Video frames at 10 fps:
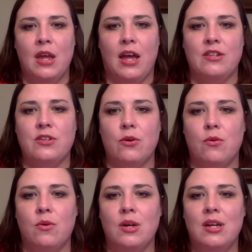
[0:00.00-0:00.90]
And
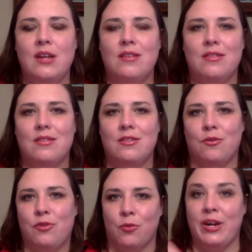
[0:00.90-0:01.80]
so
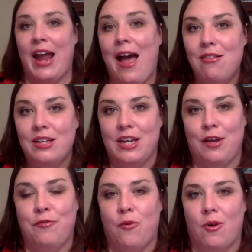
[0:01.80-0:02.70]
the
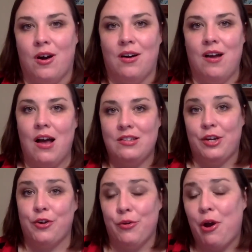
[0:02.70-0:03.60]
reality for us
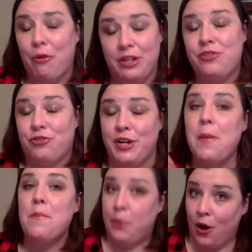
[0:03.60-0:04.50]
here at Oconee Street,
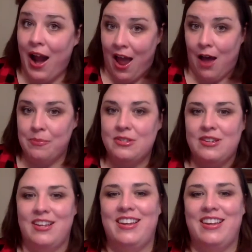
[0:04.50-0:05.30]
perhaps,